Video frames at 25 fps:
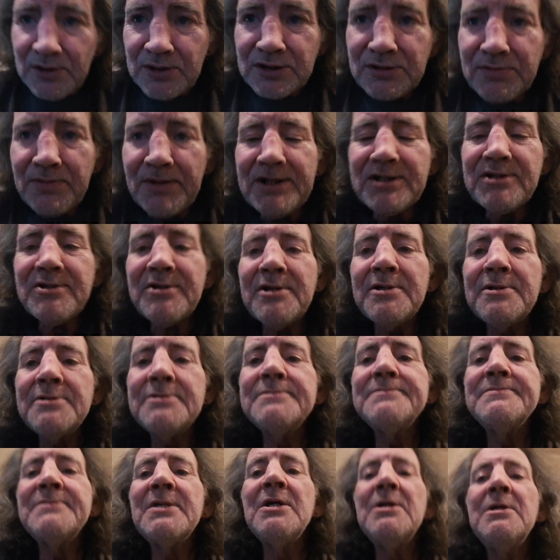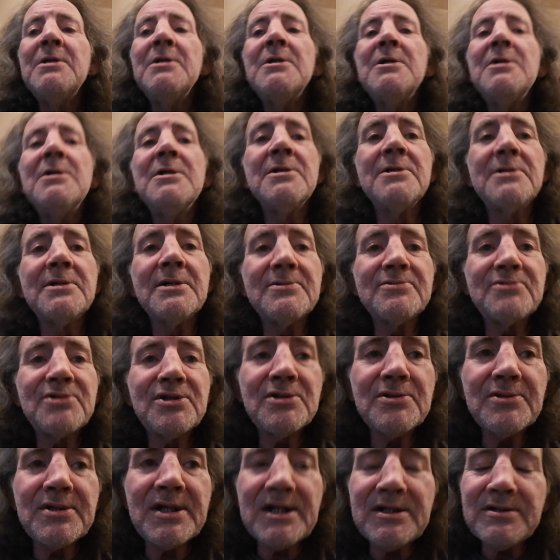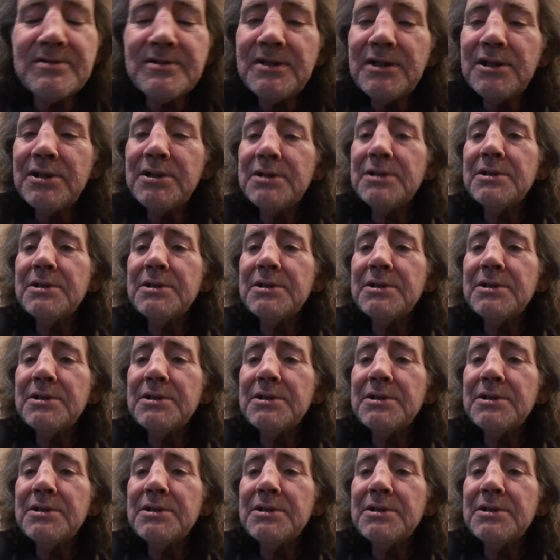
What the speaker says: quarters pissed. I'll chill out